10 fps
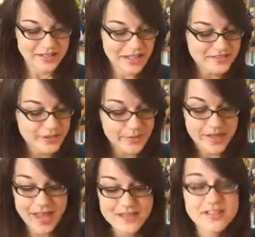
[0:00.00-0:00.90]
Yeah, so it
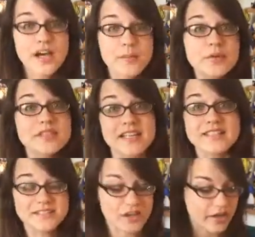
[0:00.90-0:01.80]
has a couple
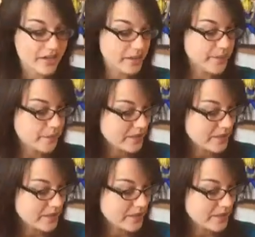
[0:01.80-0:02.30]
dings on it.